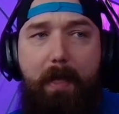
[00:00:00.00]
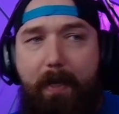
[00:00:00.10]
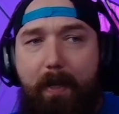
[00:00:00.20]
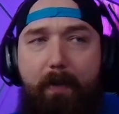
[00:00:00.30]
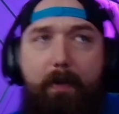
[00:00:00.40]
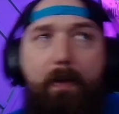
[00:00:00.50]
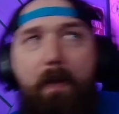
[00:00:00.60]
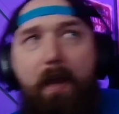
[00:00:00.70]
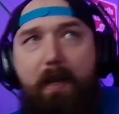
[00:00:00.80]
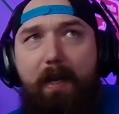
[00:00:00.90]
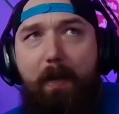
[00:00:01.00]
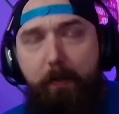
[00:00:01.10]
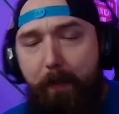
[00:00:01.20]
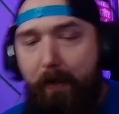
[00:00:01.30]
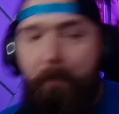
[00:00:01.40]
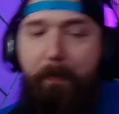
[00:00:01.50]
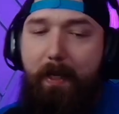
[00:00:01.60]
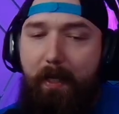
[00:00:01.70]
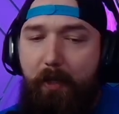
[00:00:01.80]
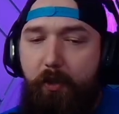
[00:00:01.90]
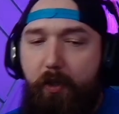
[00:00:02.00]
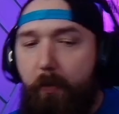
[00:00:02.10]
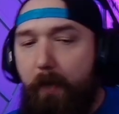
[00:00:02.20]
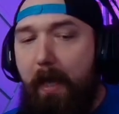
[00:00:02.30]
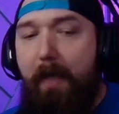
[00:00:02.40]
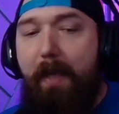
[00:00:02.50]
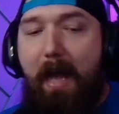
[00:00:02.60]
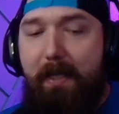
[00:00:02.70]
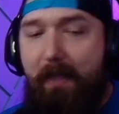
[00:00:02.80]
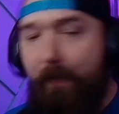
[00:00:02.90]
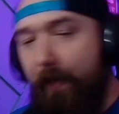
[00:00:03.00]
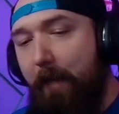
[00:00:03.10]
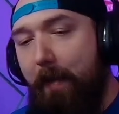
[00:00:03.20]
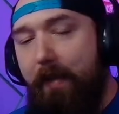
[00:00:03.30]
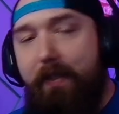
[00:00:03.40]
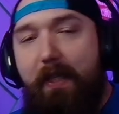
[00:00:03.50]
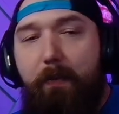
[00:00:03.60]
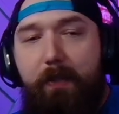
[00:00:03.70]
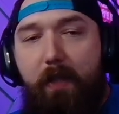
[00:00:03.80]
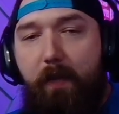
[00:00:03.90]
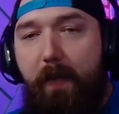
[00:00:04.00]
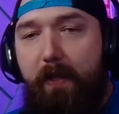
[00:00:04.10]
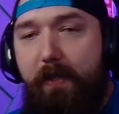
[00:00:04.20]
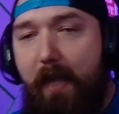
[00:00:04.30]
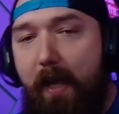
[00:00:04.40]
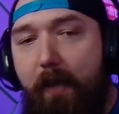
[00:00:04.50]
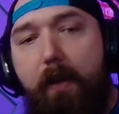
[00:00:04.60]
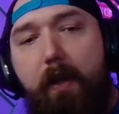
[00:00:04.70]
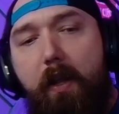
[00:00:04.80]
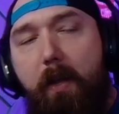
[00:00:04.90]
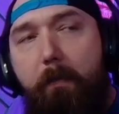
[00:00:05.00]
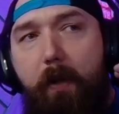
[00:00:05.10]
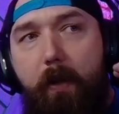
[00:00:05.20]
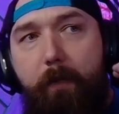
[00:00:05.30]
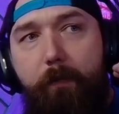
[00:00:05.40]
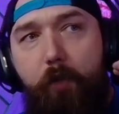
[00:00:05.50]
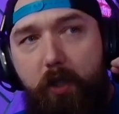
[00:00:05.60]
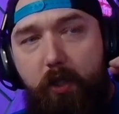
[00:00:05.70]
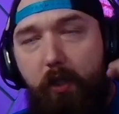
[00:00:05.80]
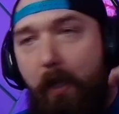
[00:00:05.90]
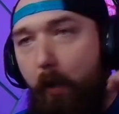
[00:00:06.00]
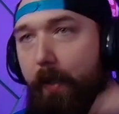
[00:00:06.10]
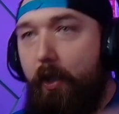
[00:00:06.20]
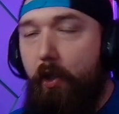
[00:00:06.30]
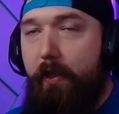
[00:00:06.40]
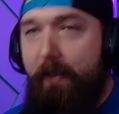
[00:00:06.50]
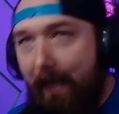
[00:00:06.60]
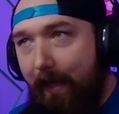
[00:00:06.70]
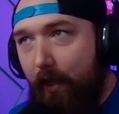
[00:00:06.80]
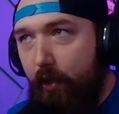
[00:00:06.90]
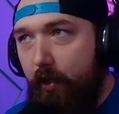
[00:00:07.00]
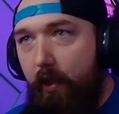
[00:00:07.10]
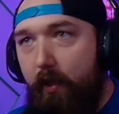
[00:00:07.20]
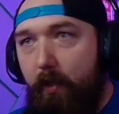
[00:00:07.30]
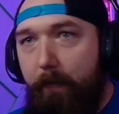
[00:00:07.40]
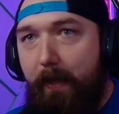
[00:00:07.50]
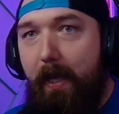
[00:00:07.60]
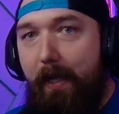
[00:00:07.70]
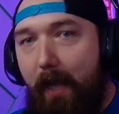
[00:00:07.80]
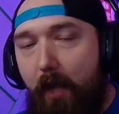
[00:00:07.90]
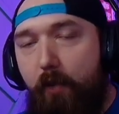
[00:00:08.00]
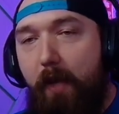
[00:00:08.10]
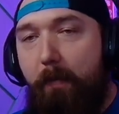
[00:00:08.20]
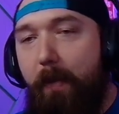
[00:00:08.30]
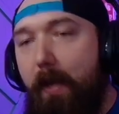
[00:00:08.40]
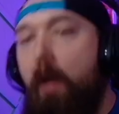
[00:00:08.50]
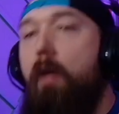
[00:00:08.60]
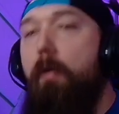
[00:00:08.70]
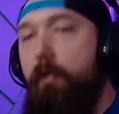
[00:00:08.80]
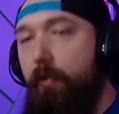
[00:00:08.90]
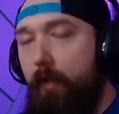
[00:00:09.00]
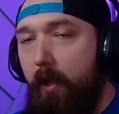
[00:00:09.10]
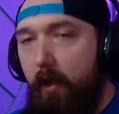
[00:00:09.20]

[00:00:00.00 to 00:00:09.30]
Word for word: out. And I know it's been a big issue, and DICE even came out and said it was on their side. But just lowering your settings just a little bit and not trying to play on Ultra